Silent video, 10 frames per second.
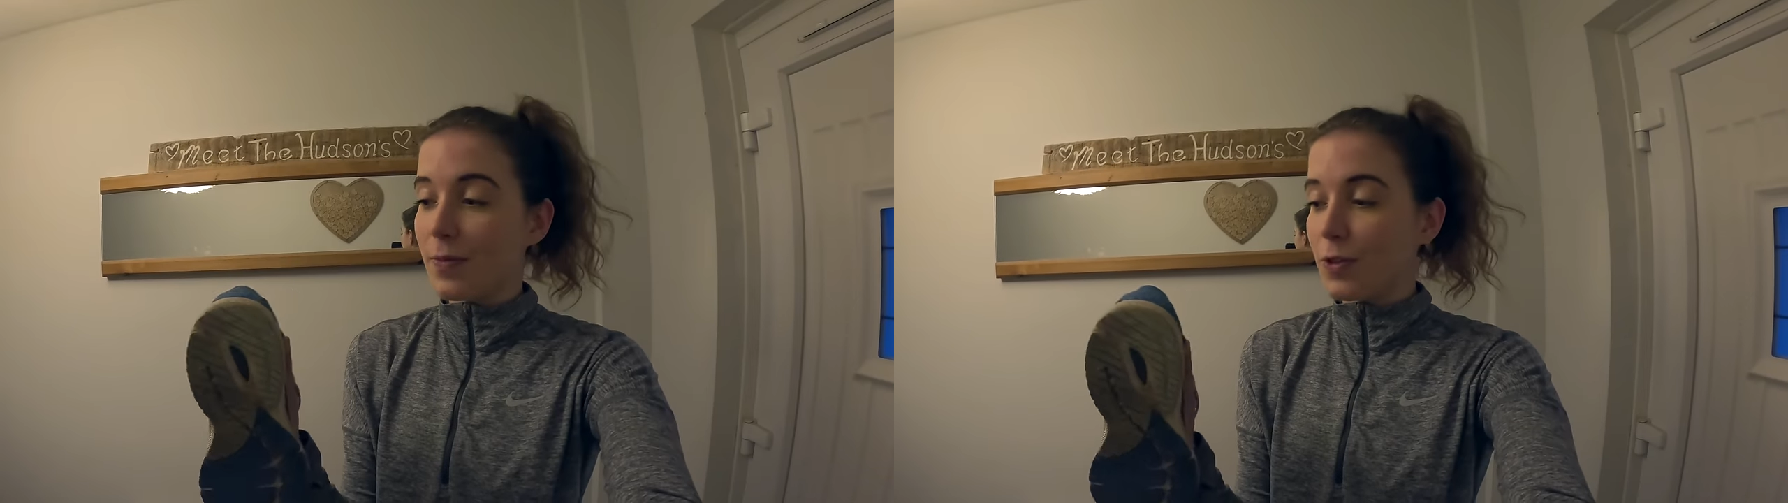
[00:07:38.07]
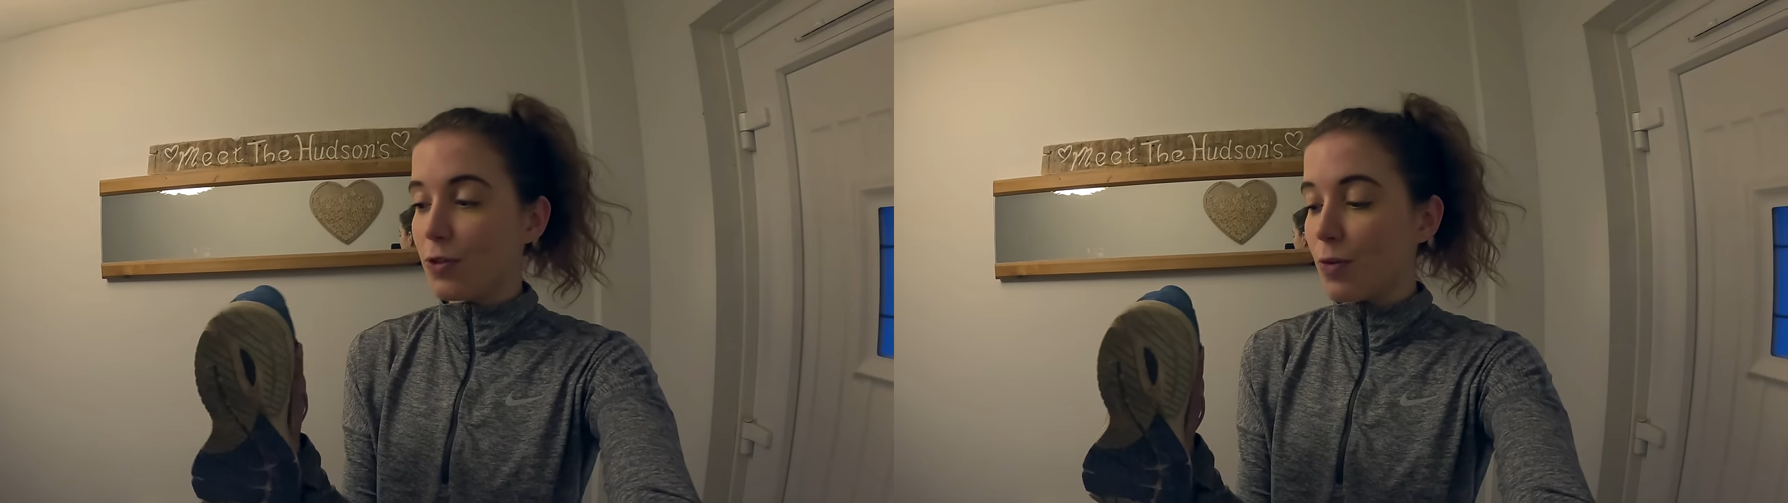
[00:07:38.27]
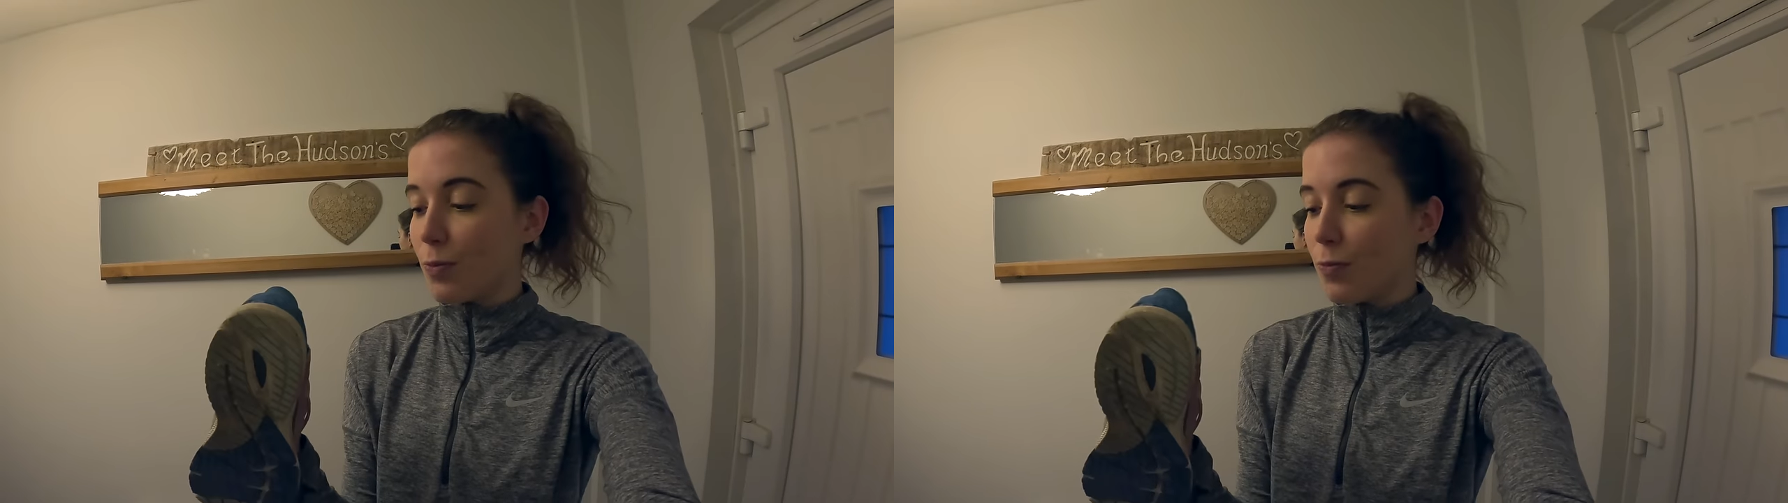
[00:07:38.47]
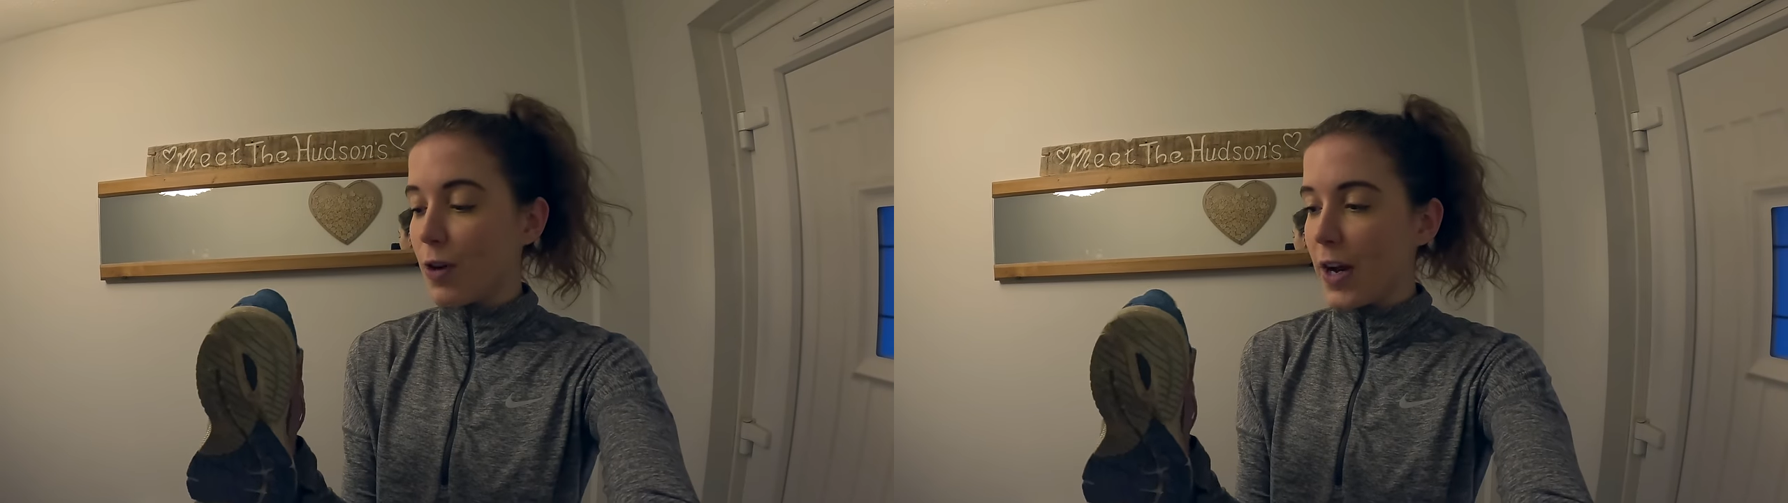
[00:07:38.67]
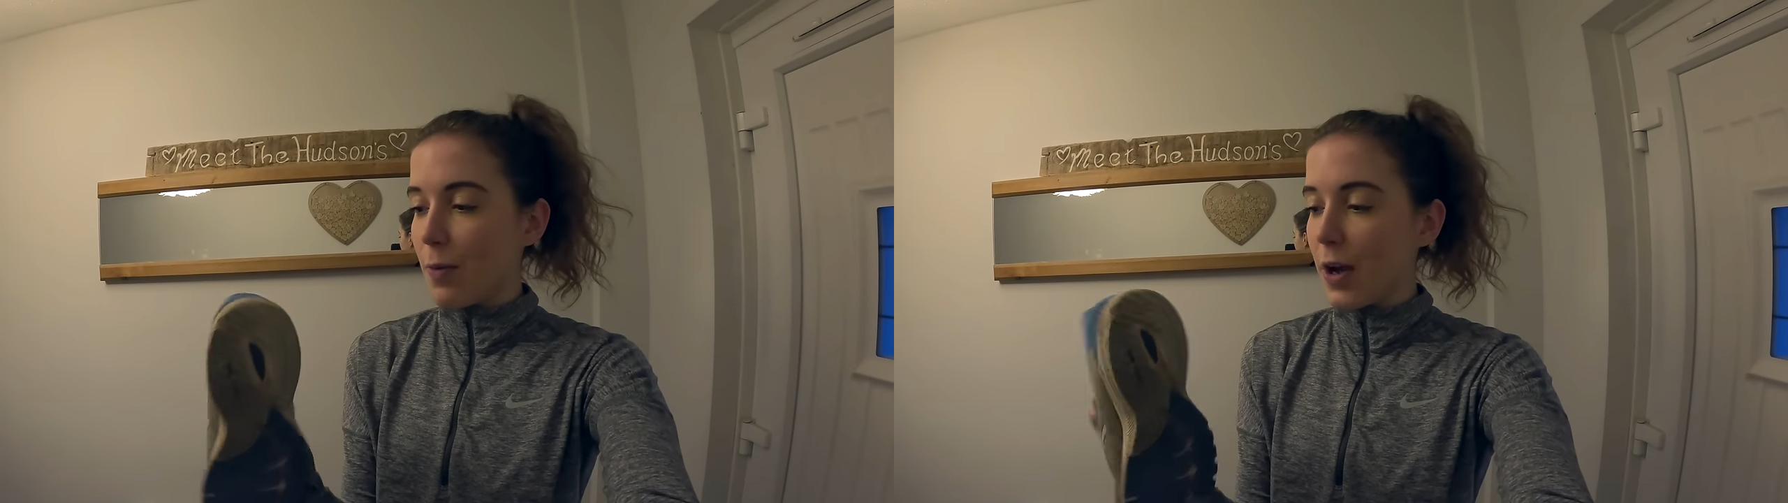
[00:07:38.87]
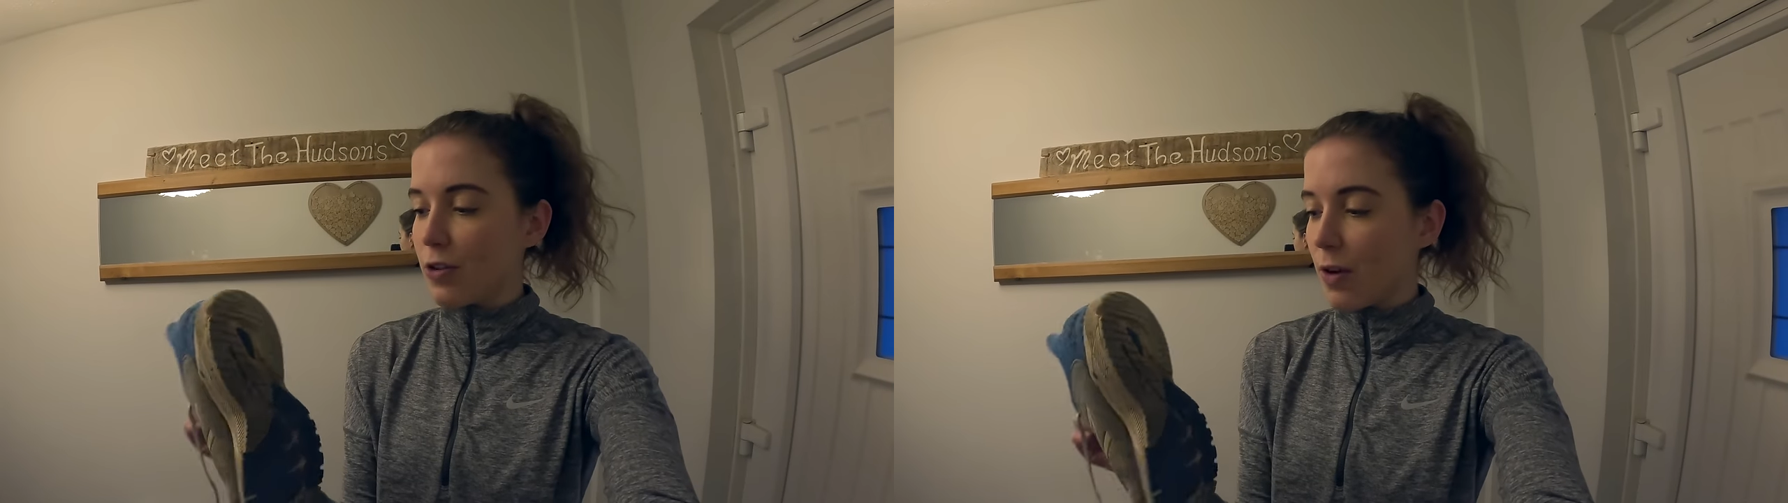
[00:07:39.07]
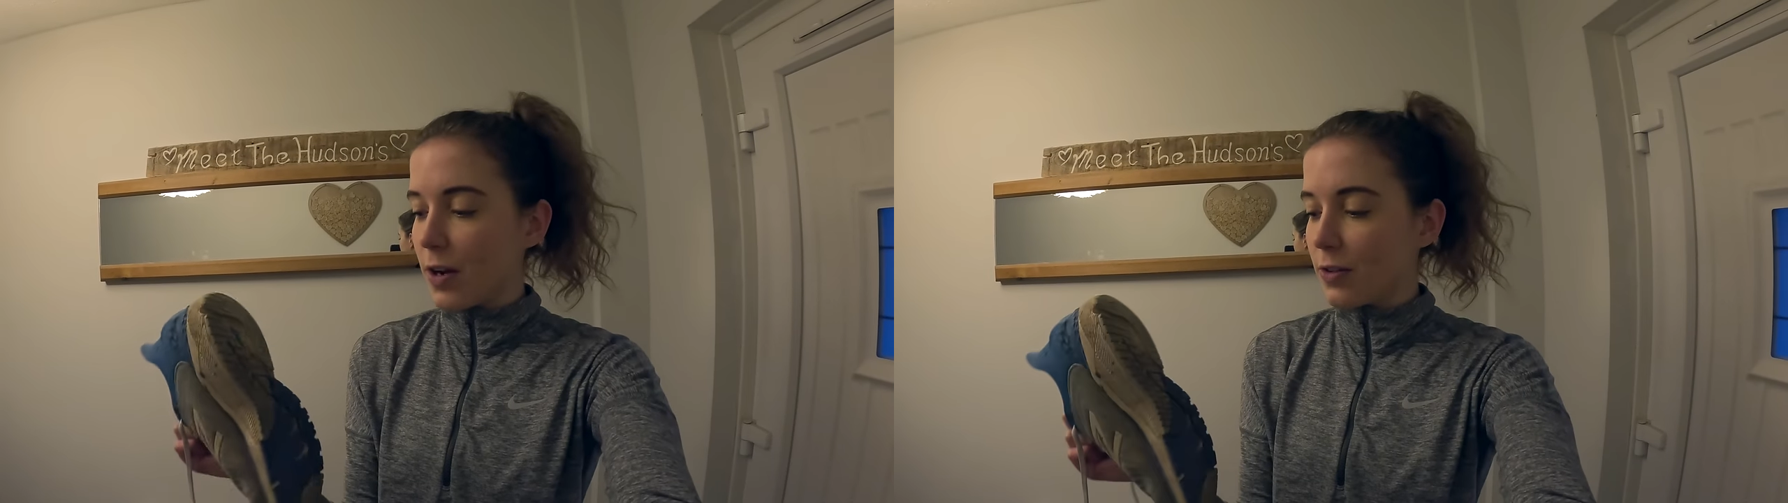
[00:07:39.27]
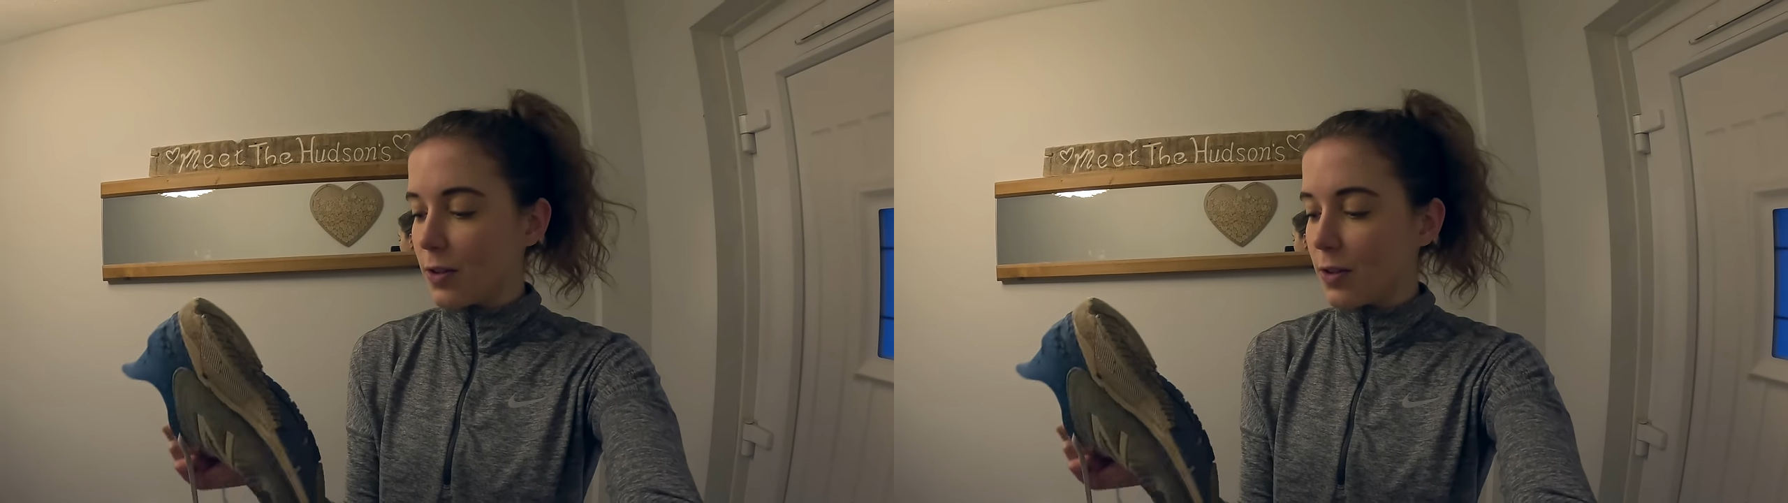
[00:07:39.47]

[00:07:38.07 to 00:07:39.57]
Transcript: Shouldn't really wear trainers